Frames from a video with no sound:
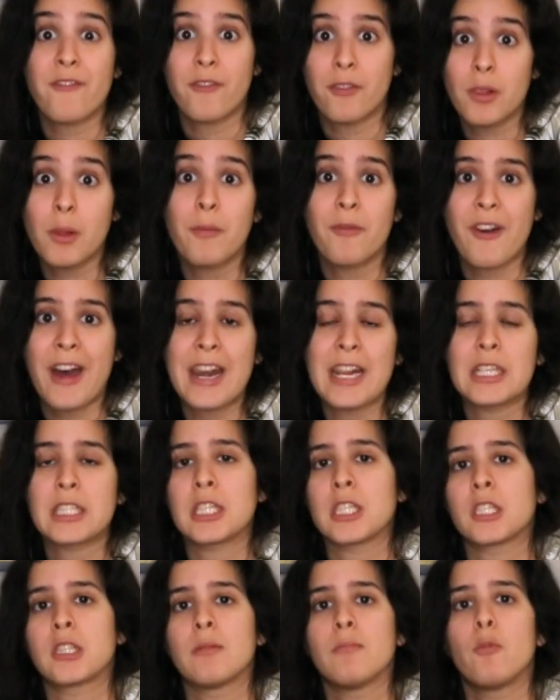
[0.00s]
lymphatic
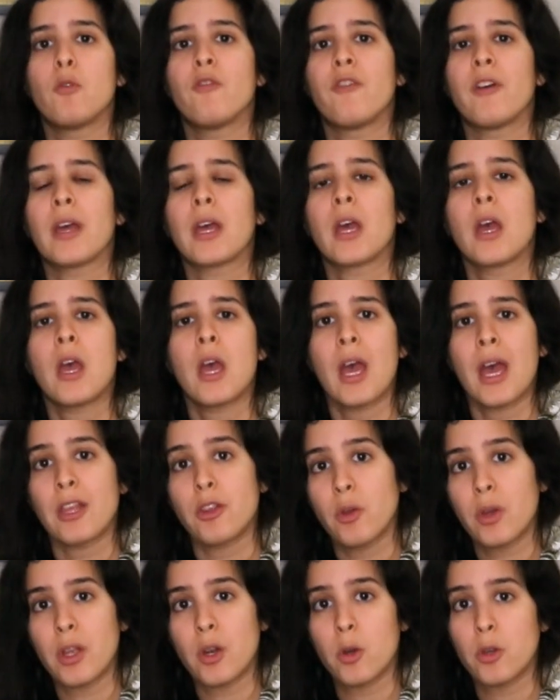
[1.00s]
system moving.
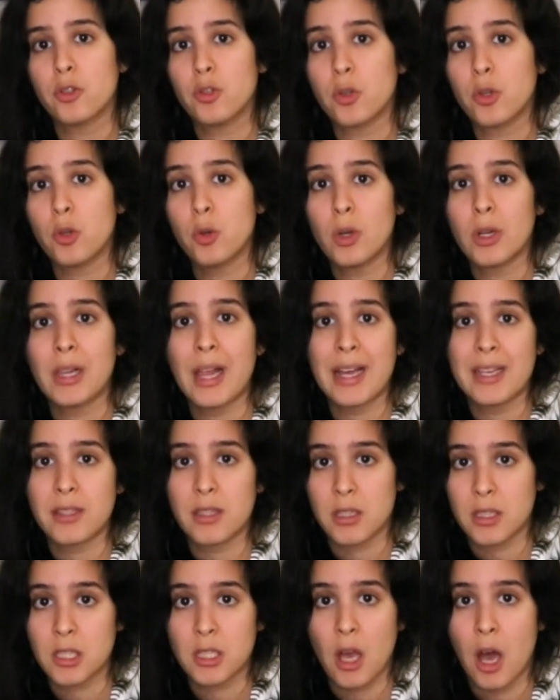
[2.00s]
You can also utilize
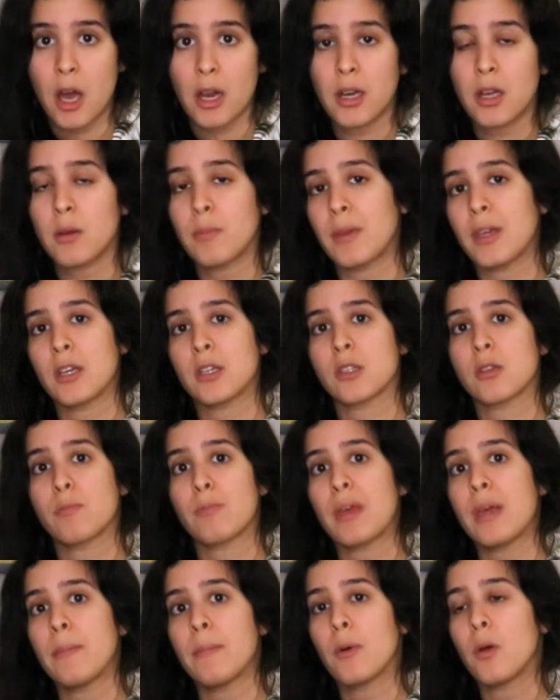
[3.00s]
the sauna, because
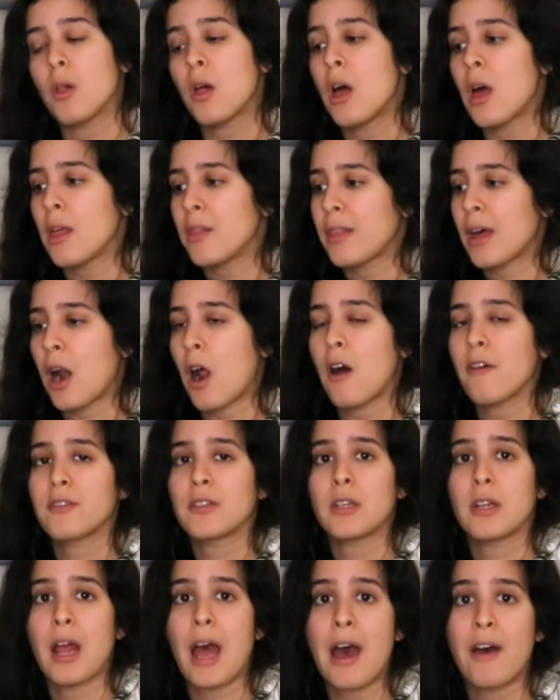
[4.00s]
people that
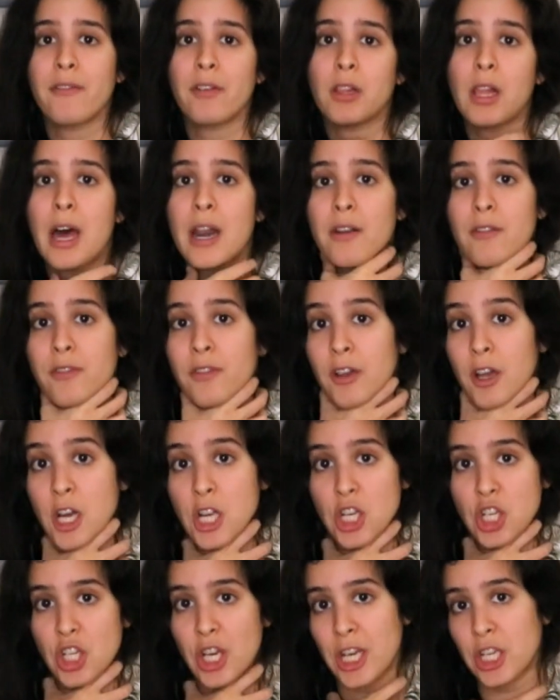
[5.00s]
often have a lot of
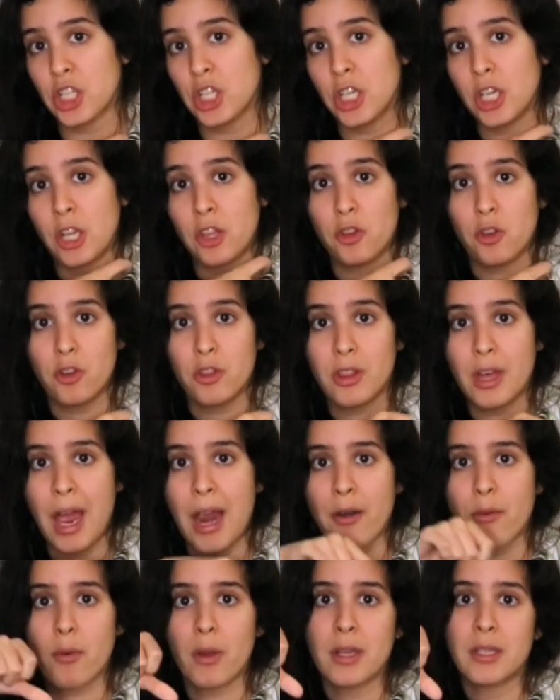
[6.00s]
congestion in their
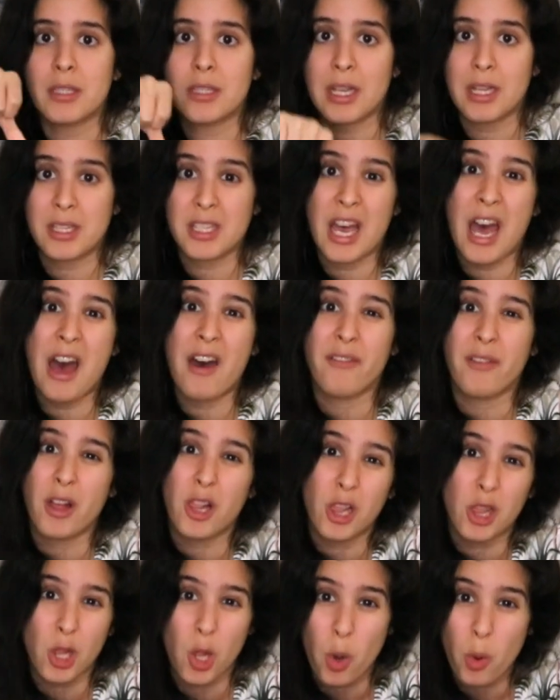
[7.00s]
thyroids tend to
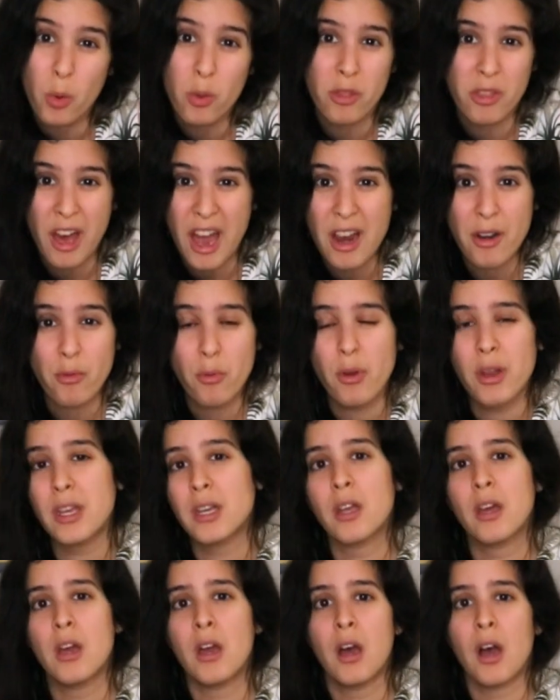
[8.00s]
have low
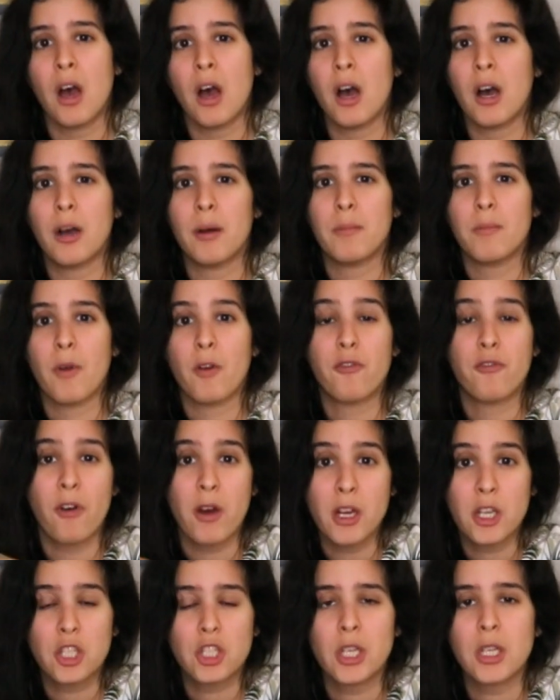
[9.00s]
thyroid
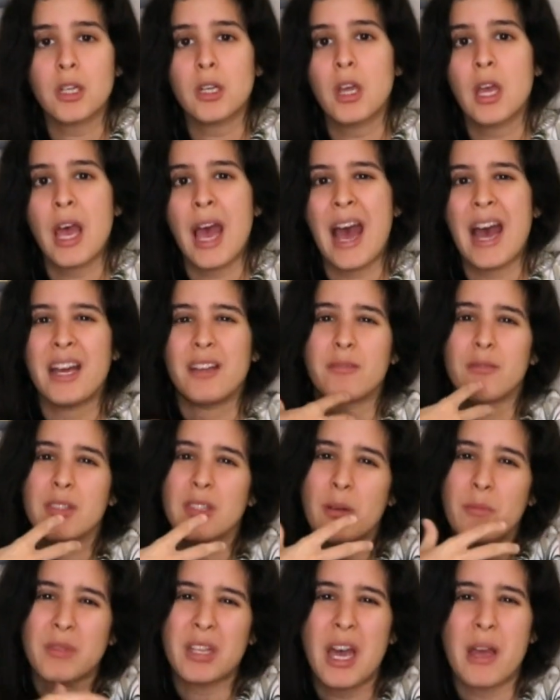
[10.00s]
function, and
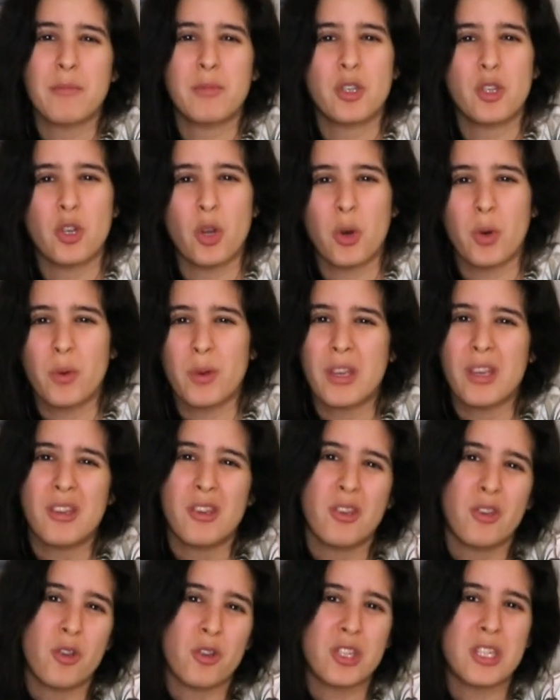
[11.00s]
sometimes
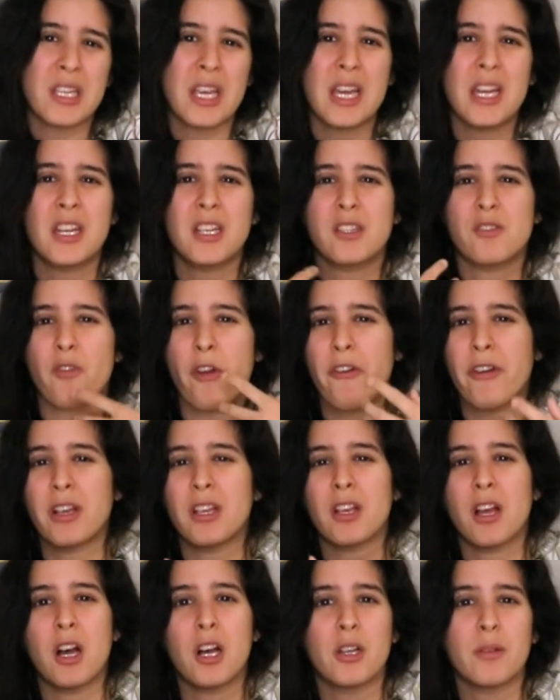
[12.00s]
your skin is
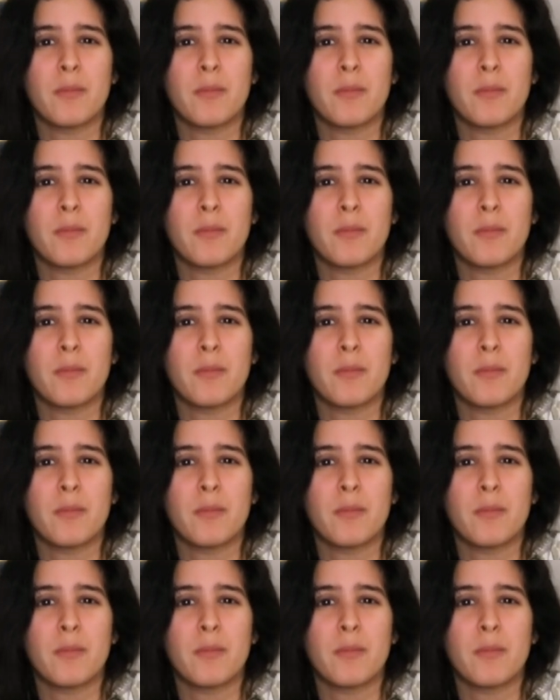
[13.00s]
very